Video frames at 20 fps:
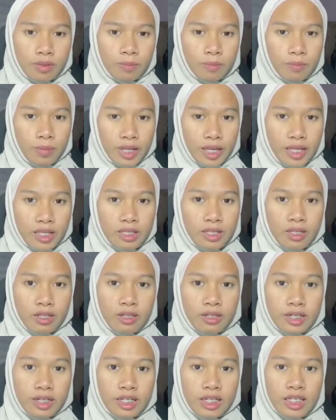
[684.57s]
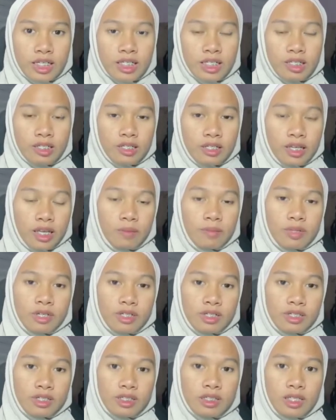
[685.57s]
place release the
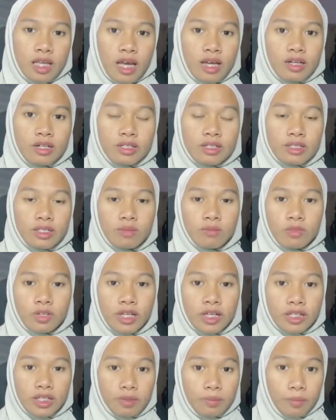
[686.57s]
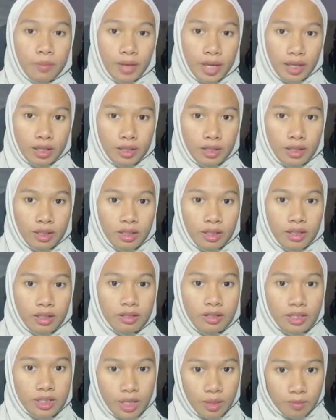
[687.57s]
chemicals that stimulate the pain
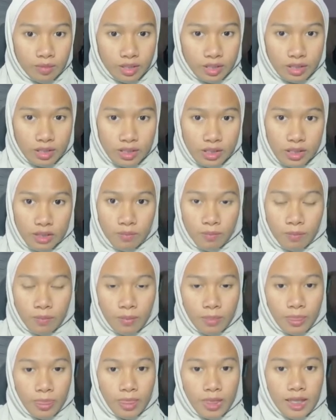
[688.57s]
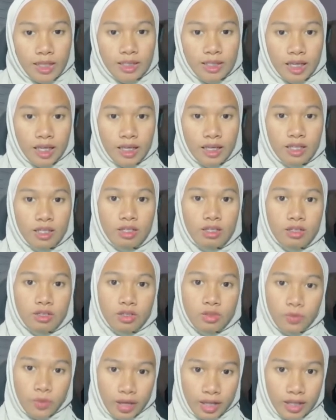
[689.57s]
receptors. Second,
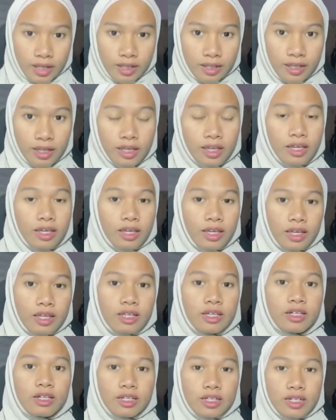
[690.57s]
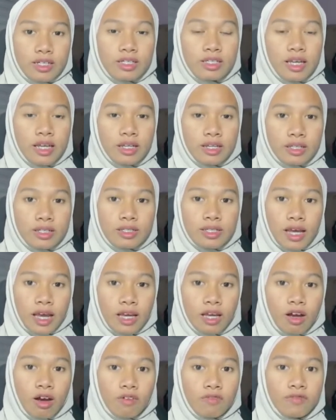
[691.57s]
swelling. It occurs at the
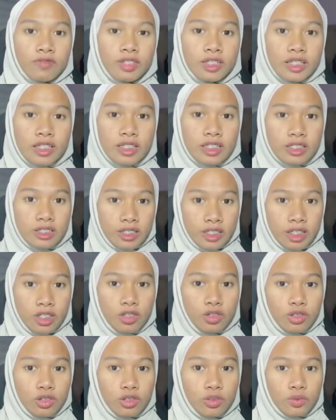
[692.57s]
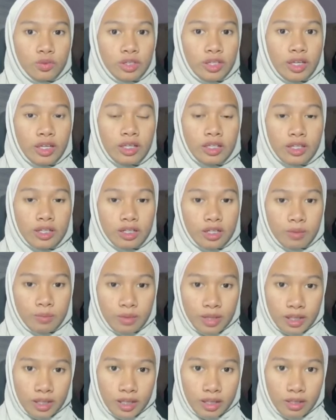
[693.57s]
site of the injury due to internal
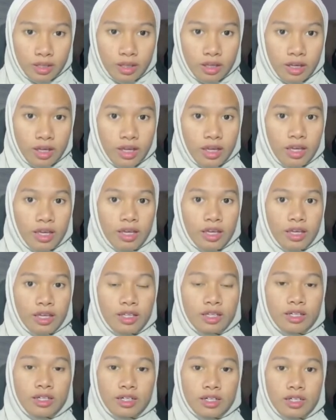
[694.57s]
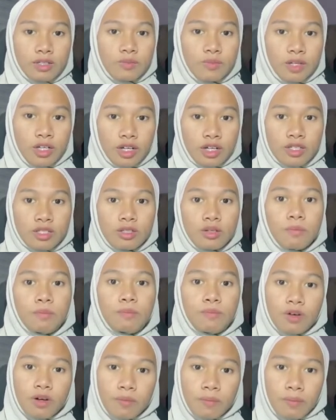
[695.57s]
bleeding. It occurs because
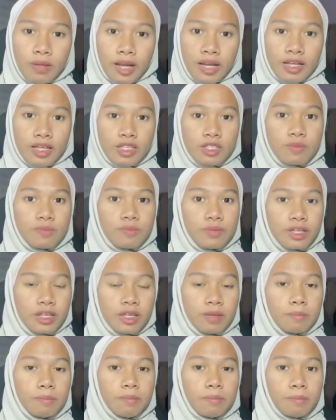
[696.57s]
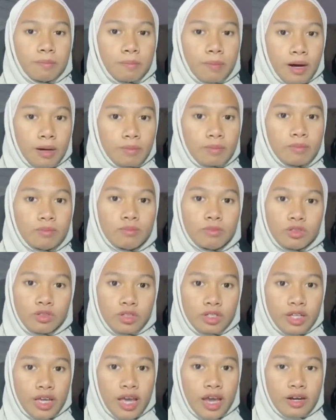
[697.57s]
more blood is being pumped to
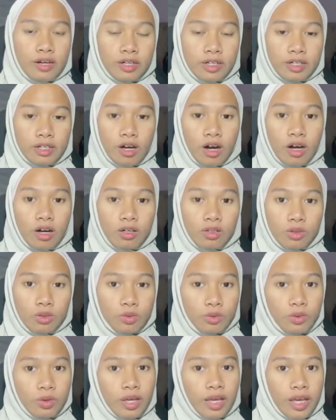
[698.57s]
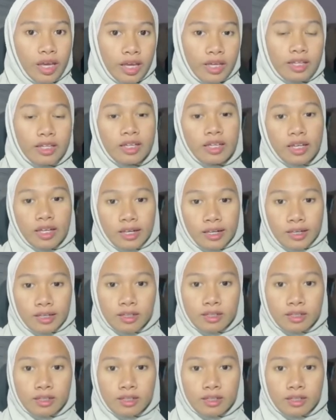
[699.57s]
the area to aid healing.